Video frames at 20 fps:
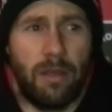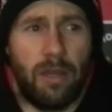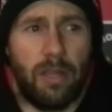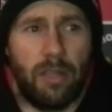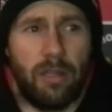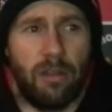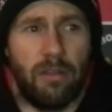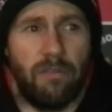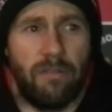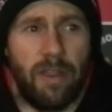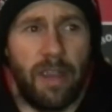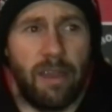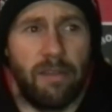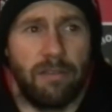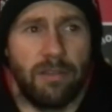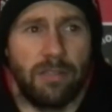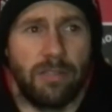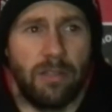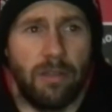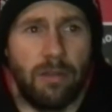a couple of
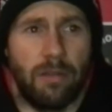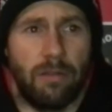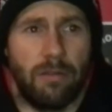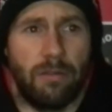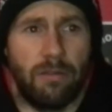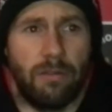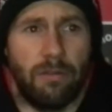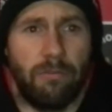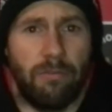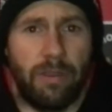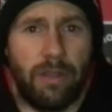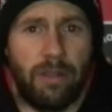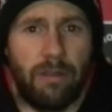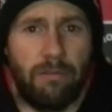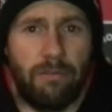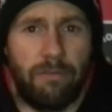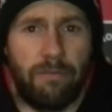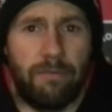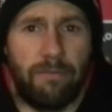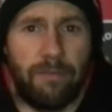areas that we
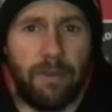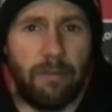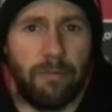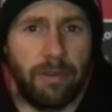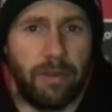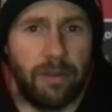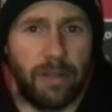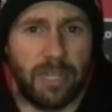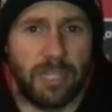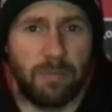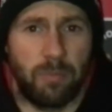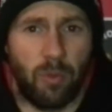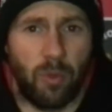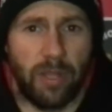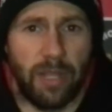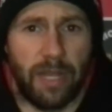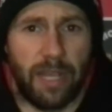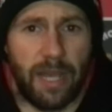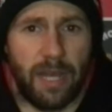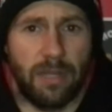felt we could
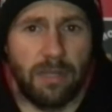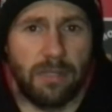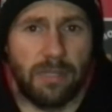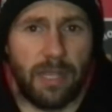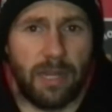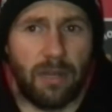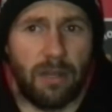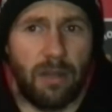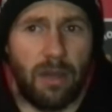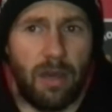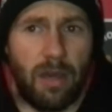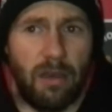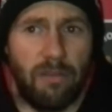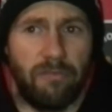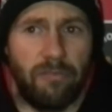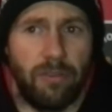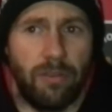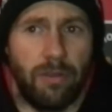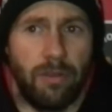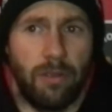exploit again second
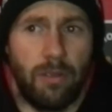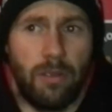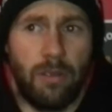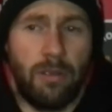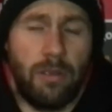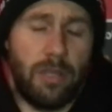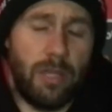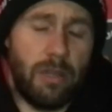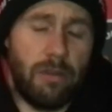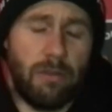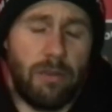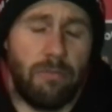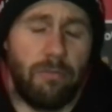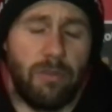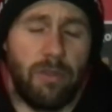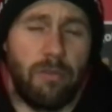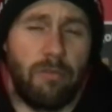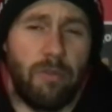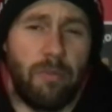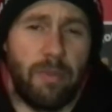half, and
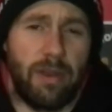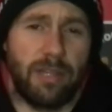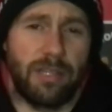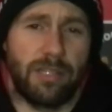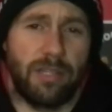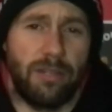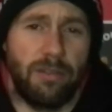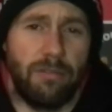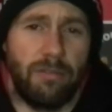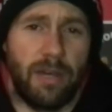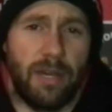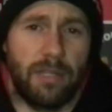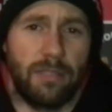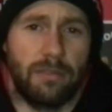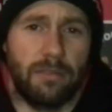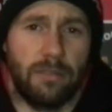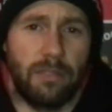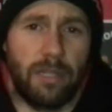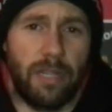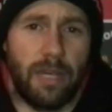we managed to do that
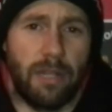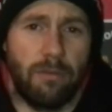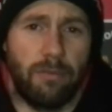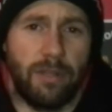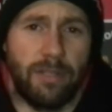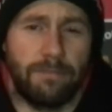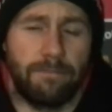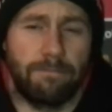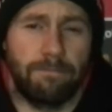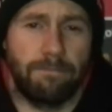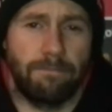and get the win.